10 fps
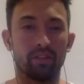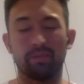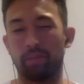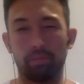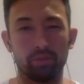You know,
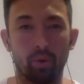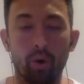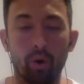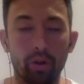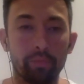people do
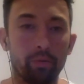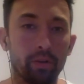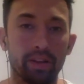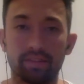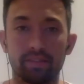oil
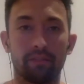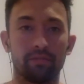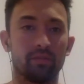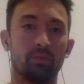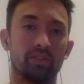pulling and
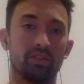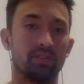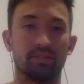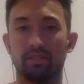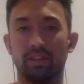stuff, which
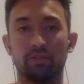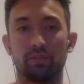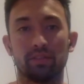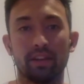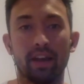is
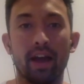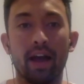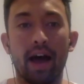interesting,